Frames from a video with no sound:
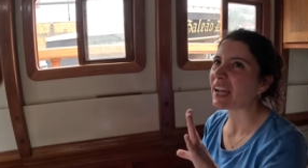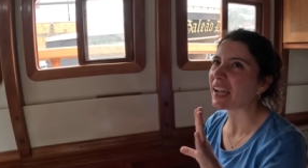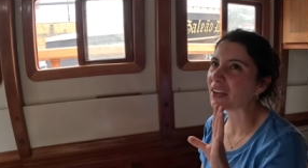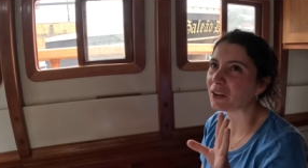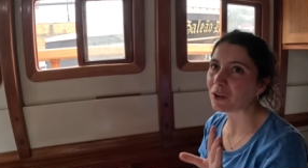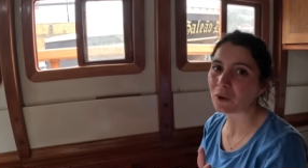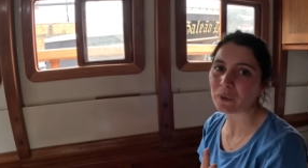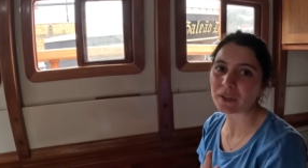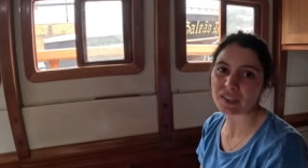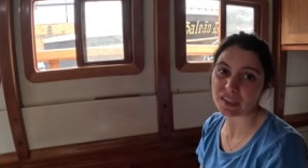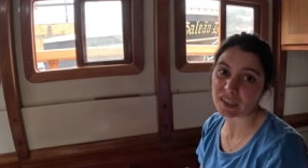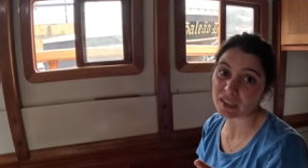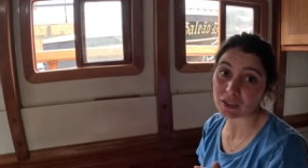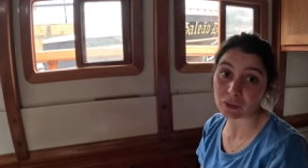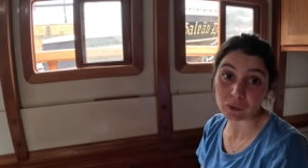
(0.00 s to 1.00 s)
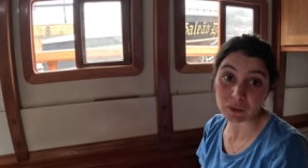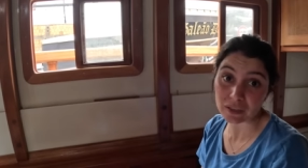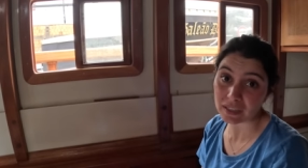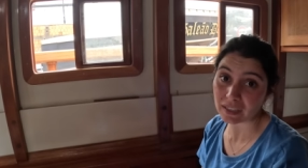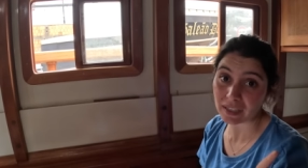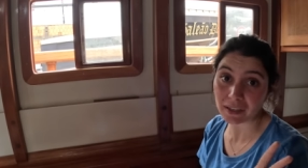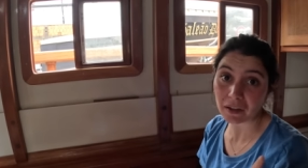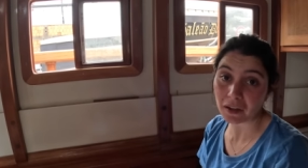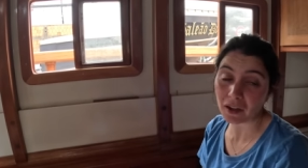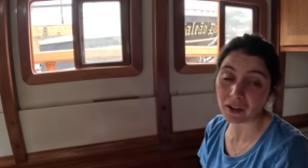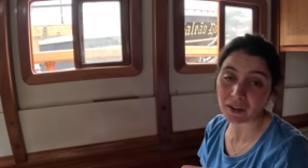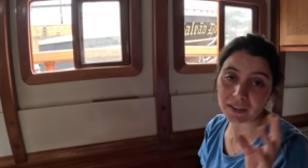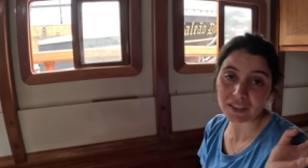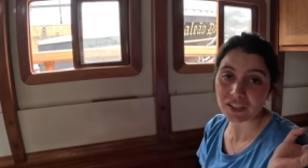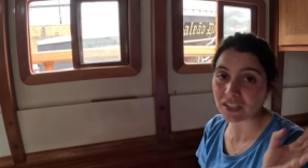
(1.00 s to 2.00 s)
I know it just looks like,
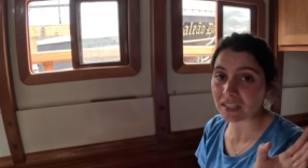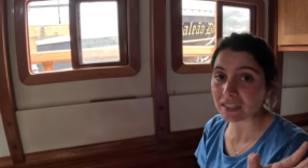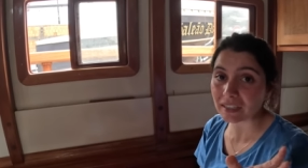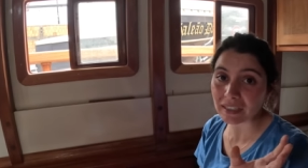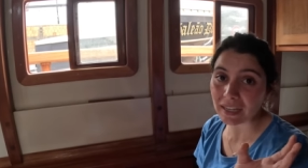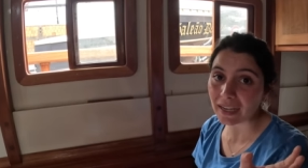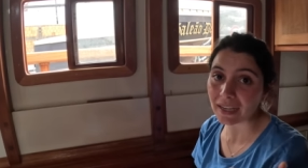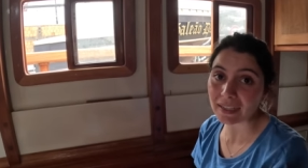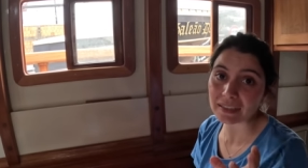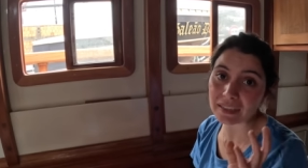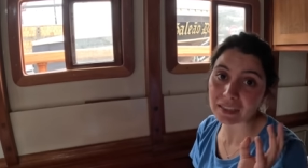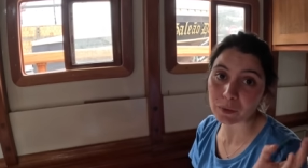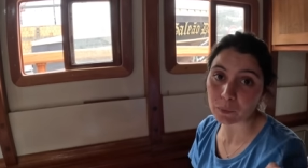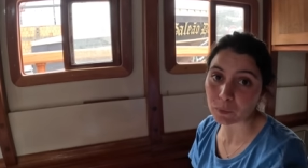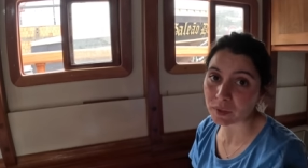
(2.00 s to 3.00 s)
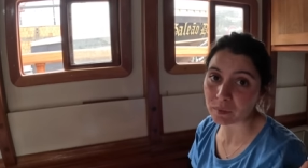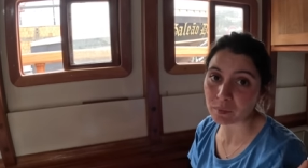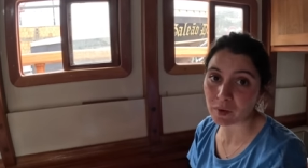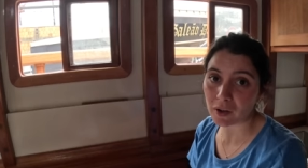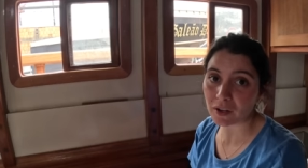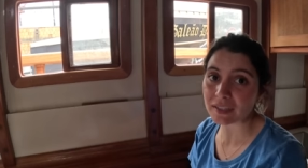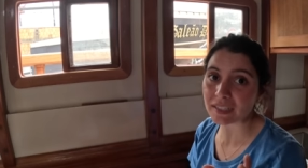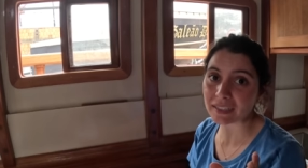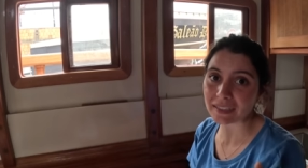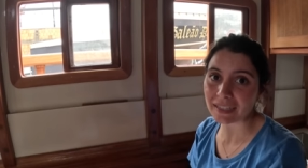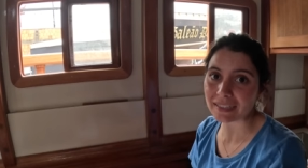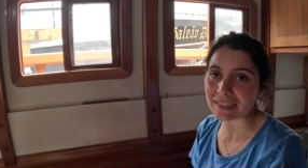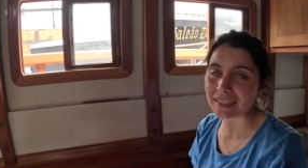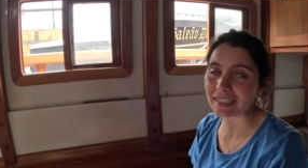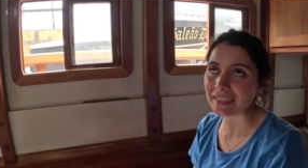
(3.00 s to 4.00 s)
oh, it's just a light in a wooden box and
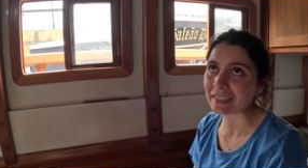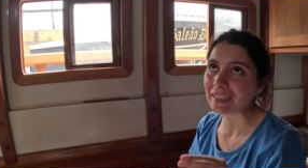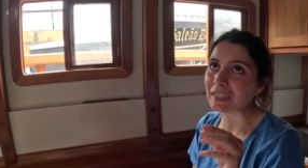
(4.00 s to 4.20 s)
that's it,